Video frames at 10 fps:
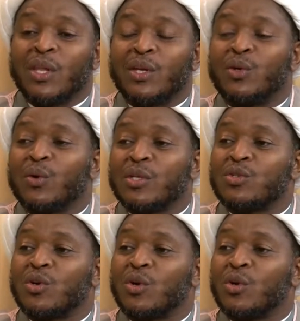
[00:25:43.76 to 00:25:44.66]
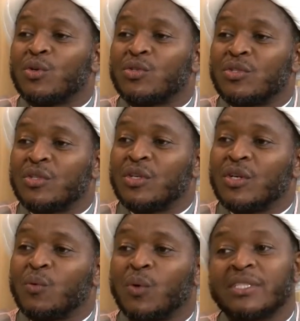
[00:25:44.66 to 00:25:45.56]
the door is closed.
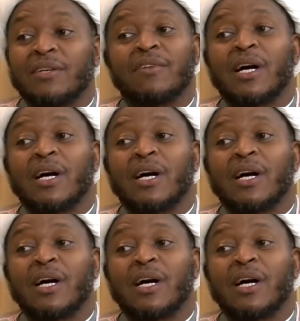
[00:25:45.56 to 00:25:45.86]
Whatever